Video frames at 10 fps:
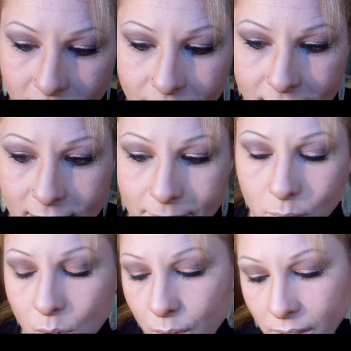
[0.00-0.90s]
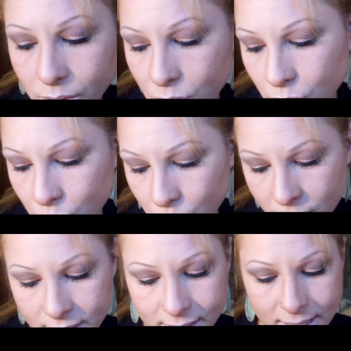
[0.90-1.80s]
And then I'm going
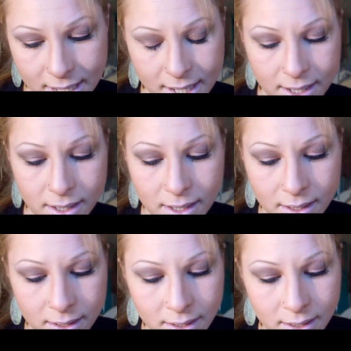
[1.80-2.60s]
to take